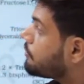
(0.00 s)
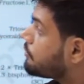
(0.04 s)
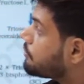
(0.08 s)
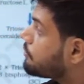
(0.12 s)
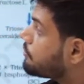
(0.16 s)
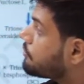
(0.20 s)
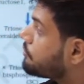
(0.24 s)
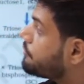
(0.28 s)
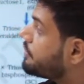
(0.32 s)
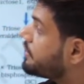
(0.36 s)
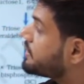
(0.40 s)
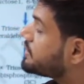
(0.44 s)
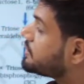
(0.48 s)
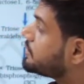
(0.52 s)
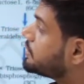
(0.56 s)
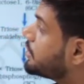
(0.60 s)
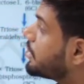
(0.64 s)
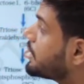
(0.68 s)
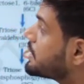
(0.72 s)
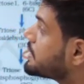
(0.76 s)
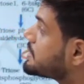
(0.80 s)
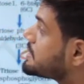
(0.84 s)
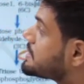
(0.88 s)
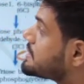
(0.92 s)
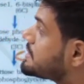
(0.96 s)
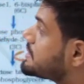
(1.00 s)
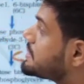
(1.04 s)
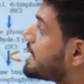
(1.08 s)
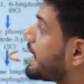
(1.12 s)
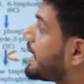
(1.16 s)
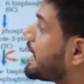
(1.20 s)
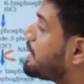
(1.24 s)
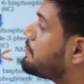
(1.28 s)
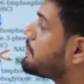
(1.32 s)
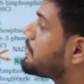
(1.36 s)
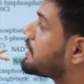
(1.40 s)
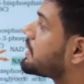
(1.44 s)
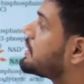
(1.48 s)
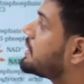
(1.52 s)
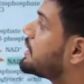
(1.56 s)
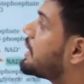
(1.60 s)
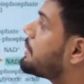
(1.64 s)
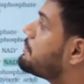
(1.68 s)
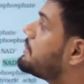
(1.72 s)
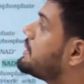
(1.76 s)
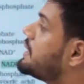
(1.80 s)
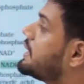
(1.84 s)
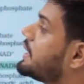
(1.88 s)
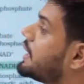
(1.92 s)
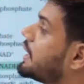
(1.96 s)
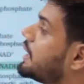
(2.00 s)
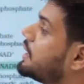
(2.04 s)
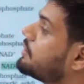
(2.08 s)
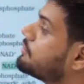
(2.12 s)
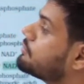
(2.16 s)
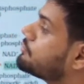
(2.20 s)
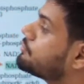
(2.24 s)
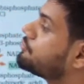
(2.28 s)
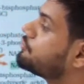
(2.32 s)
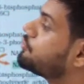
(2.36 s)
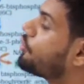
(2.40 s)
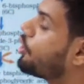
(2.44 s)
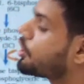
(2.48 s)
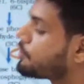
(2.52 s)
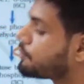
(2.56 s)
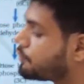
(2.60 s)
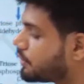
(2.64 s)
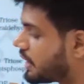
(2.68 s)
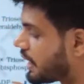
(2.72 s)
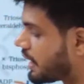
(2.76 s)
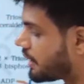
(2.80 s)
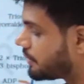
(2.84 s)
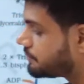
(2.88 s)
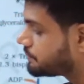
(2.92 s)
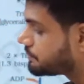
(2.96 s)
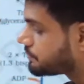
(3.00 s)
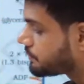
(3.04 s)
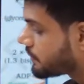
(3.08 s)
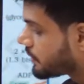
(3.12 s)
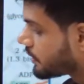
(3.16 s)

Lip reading: with the same chemical formula.